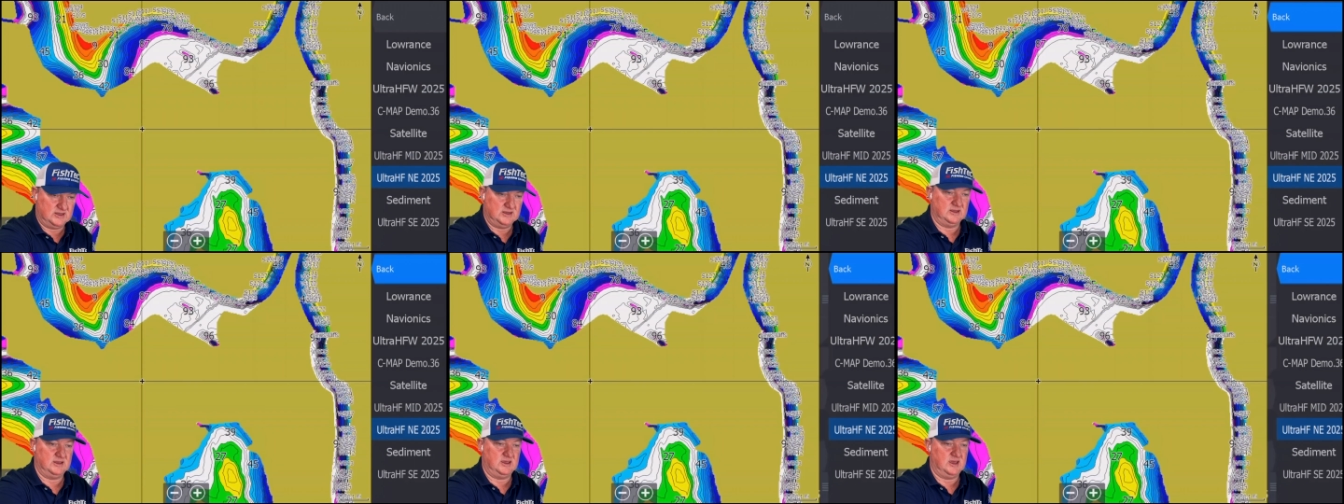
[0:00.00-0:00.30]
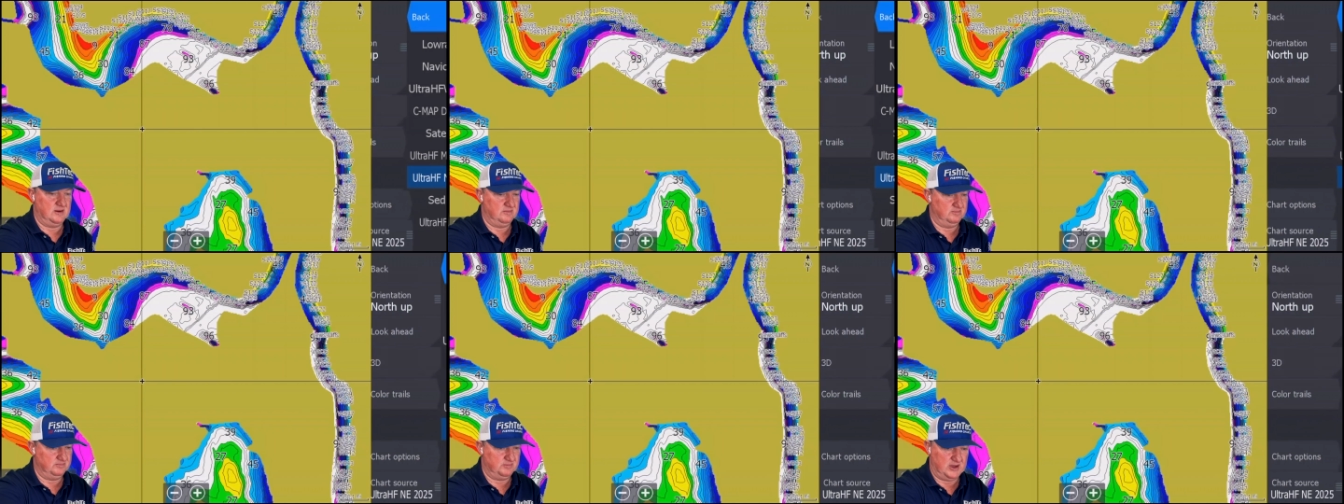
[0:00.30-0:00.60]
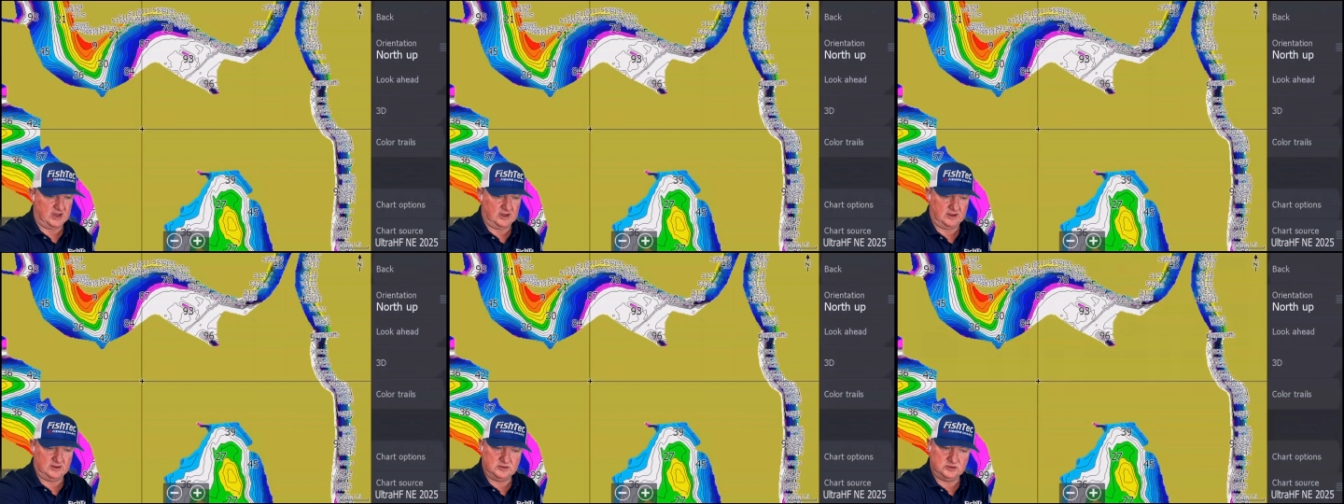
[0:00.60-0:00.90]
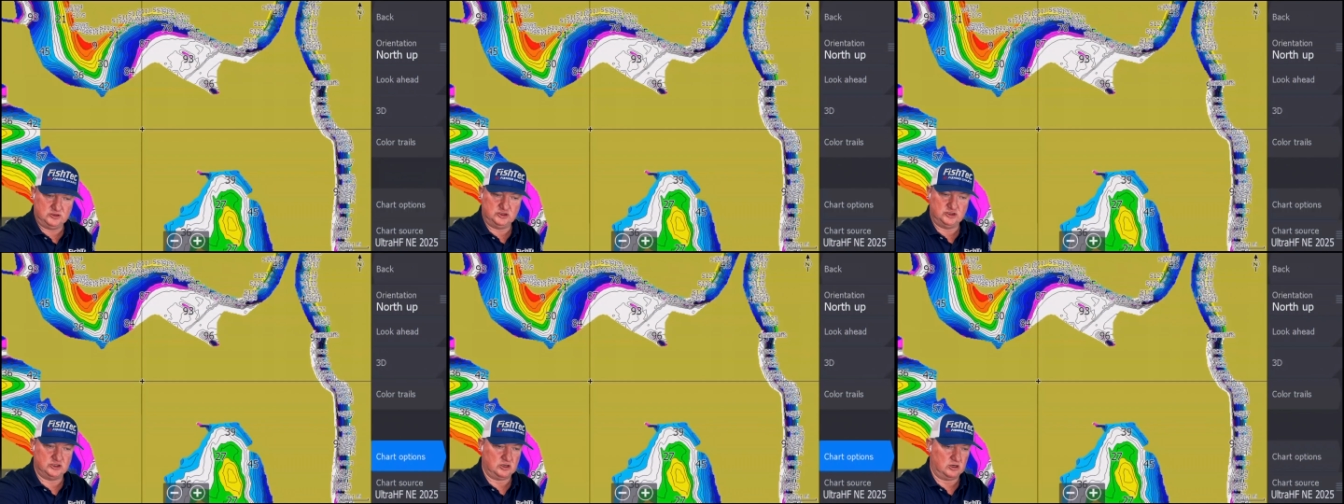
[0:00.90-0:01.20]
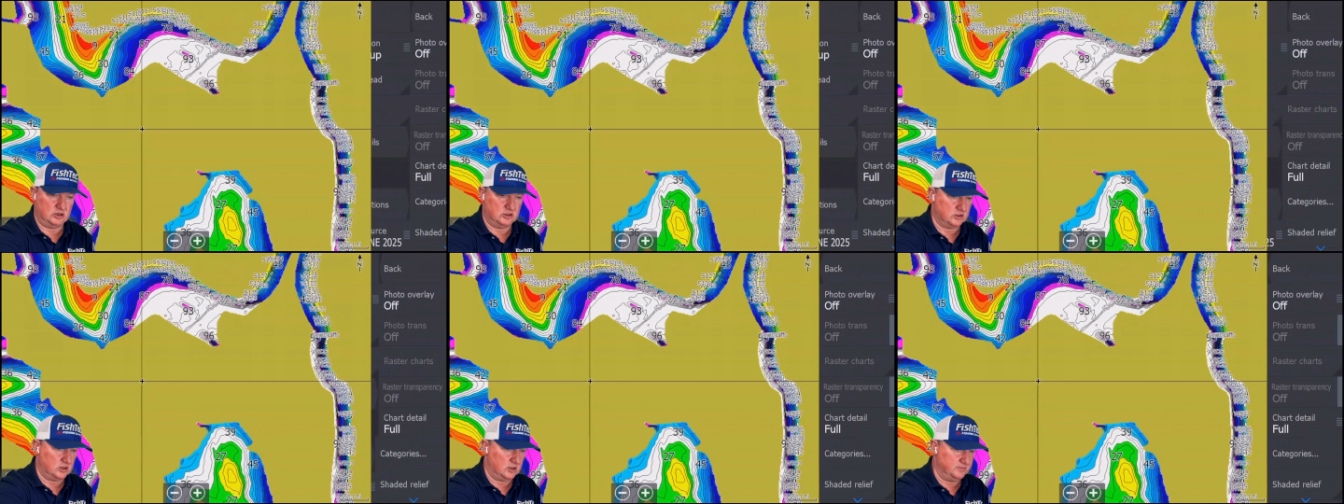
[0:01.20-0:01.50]
Again, back,
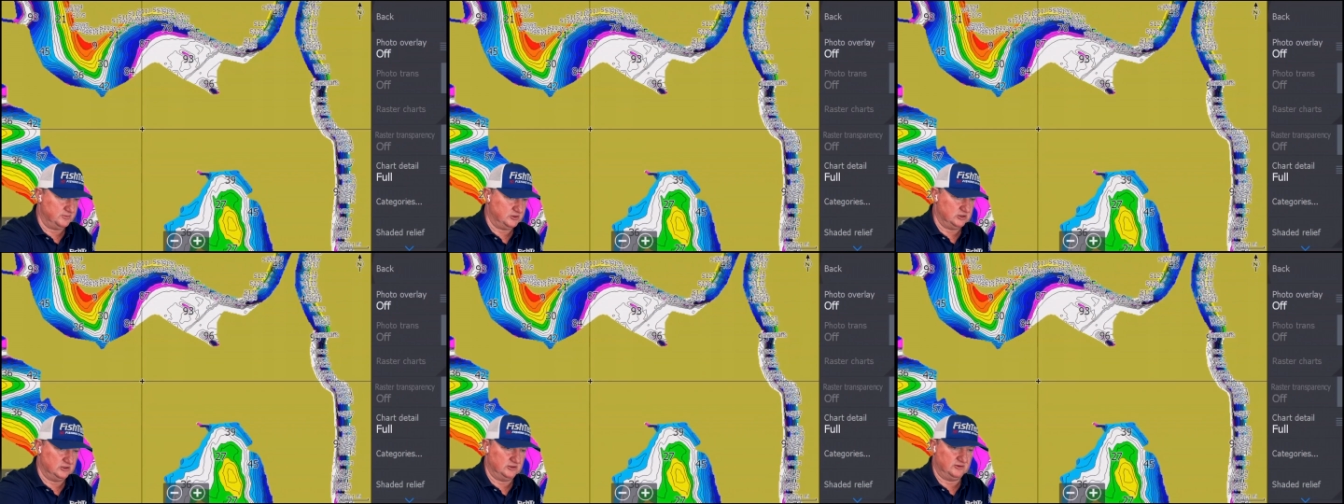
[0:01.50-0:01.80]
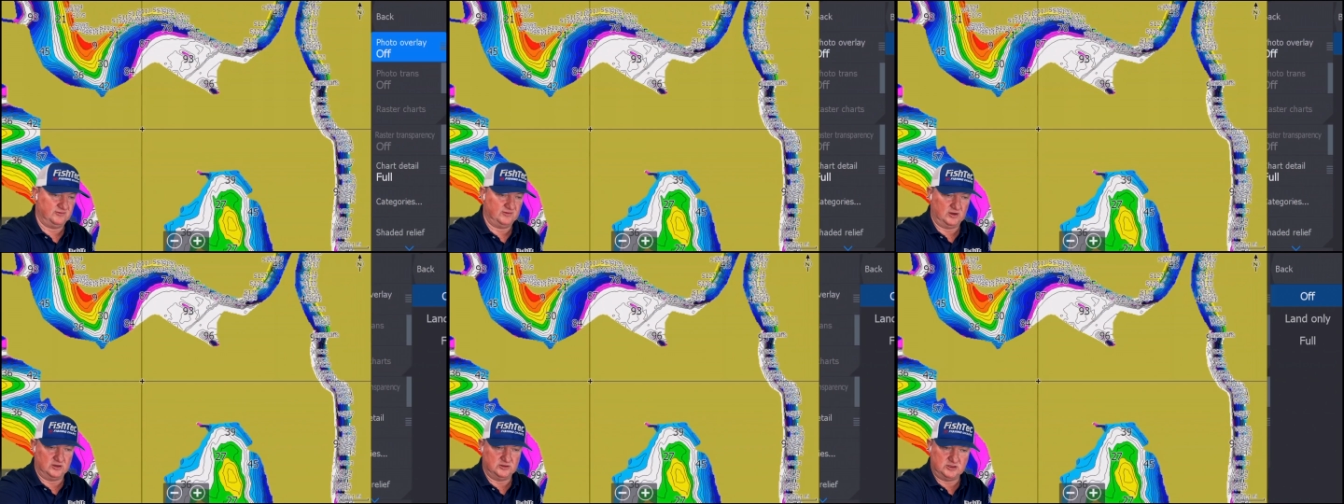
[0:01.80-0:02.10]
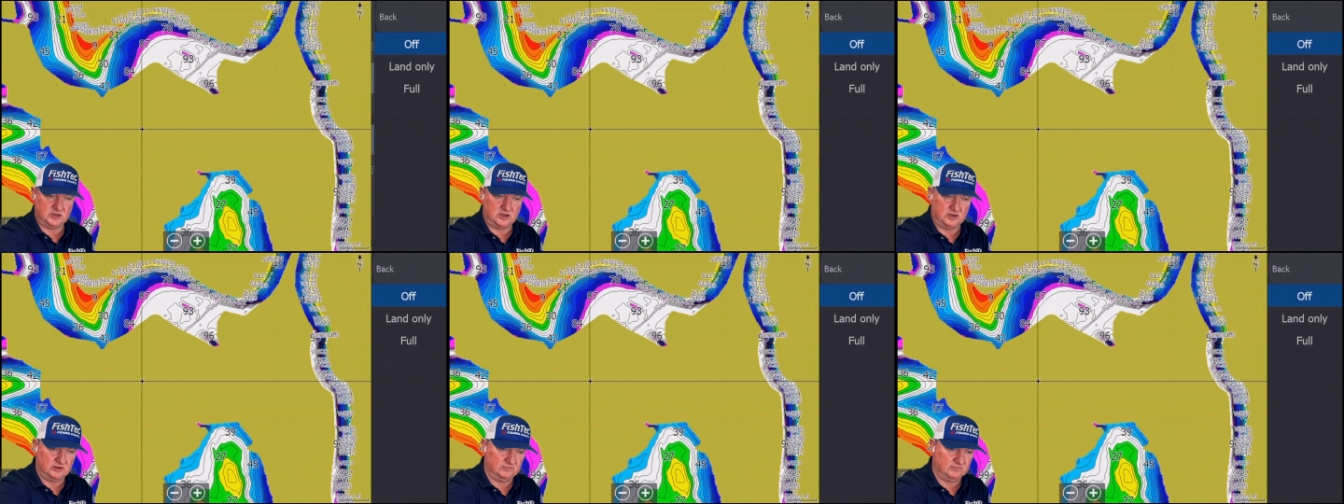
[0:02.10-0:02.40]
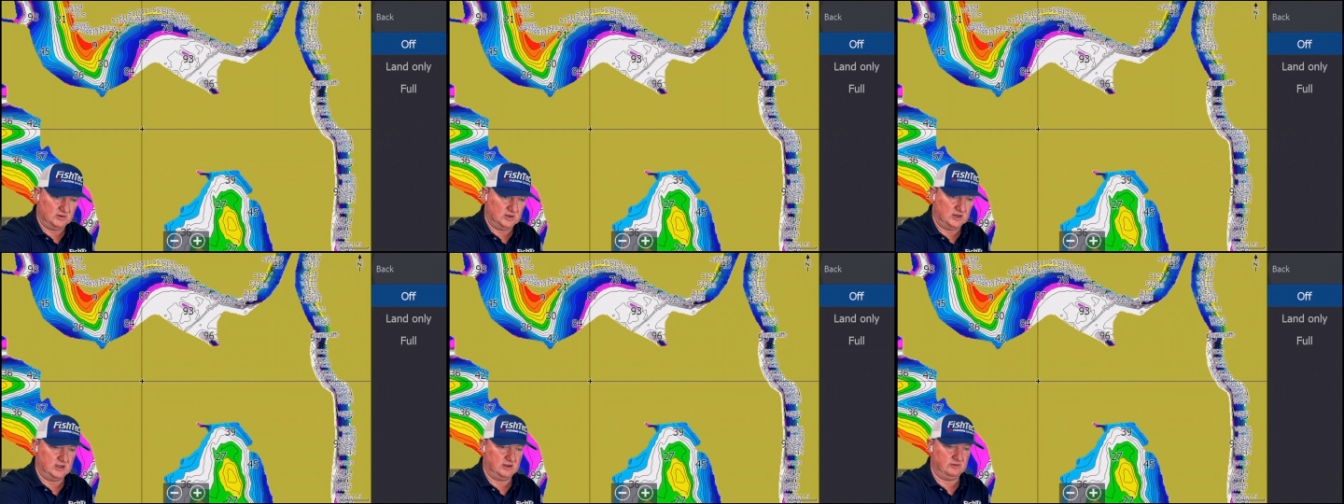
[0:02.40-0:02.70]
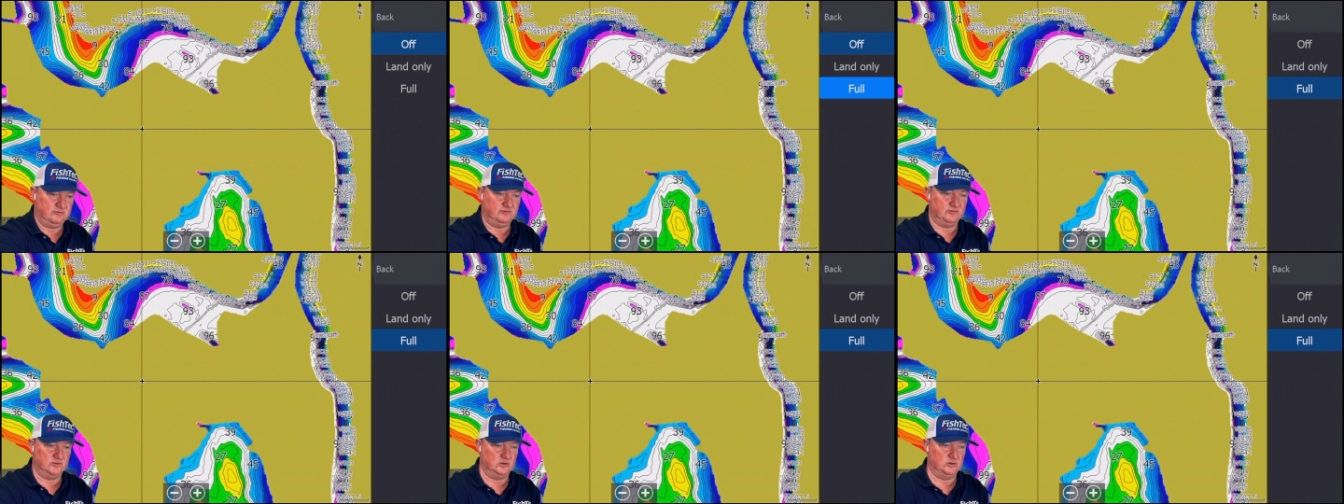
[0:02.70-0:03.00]
chart options, photo overlay,
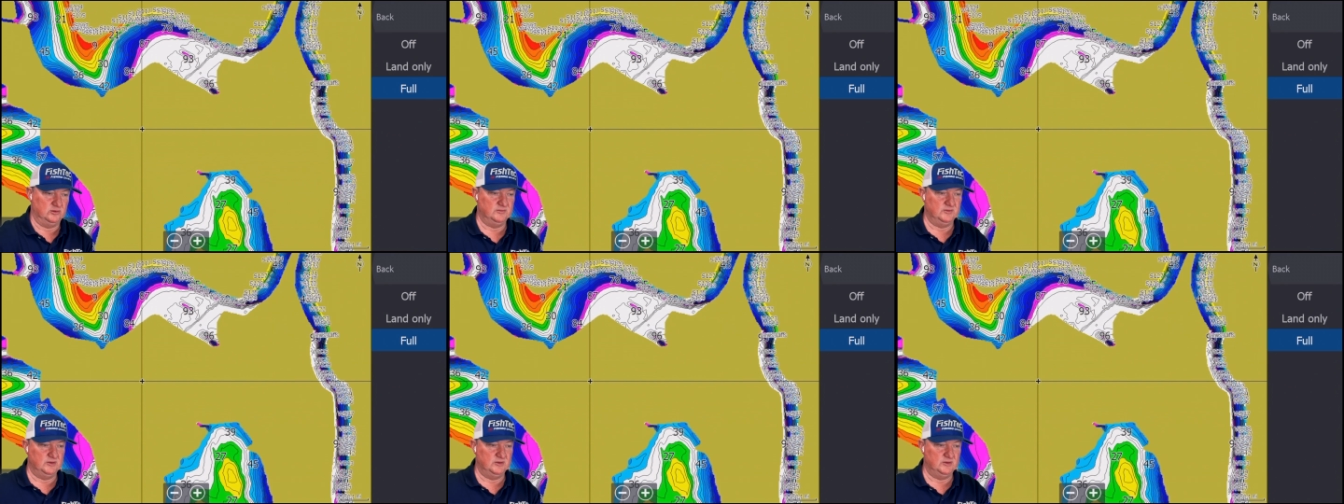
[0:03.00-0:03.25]
full.